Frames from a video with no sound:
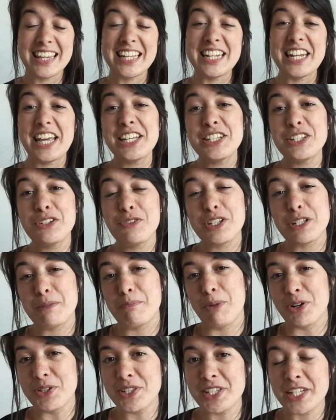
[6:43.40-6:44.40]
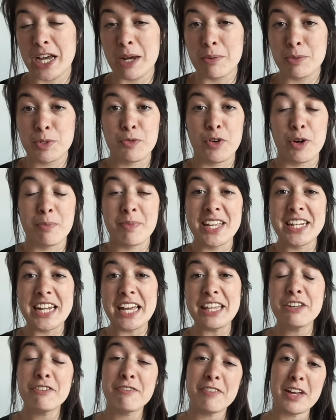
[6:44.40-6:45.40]
The next response comes from
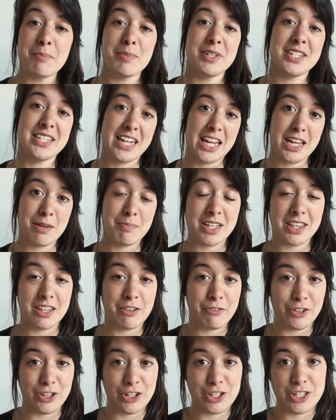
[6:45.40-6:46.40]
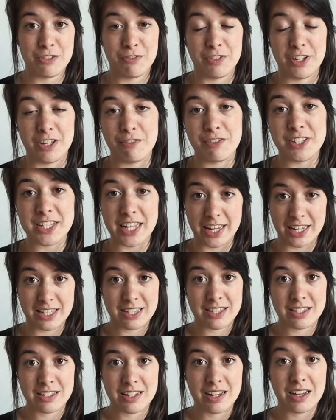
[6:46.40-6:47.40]
another famous name in the philosophy of
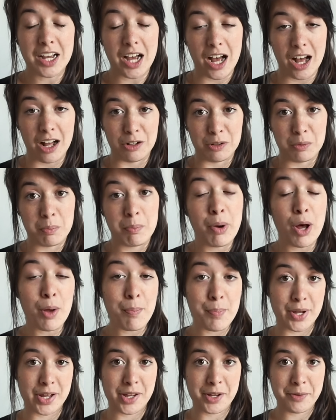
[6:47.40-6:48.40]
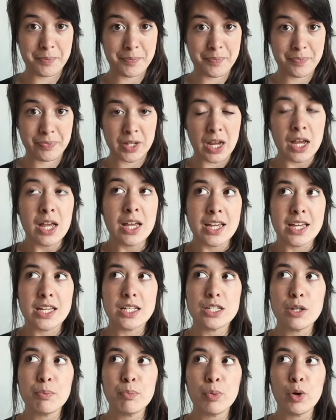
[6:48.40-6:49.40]
science, Karl Popper.
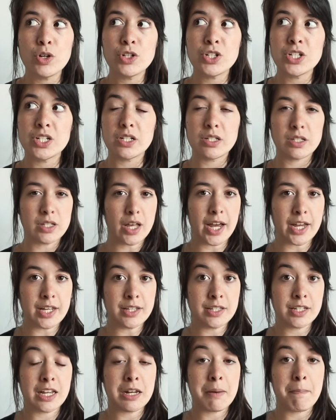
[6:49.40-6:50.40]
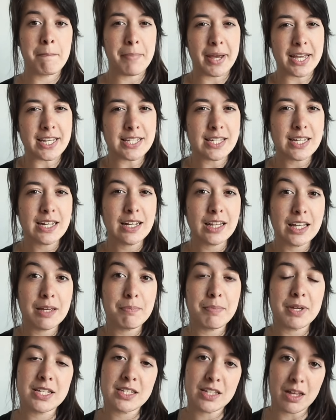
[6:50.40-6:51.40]
His approach to science can basically
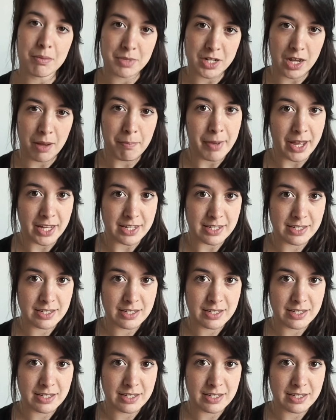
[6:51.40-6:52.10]
be summed up as,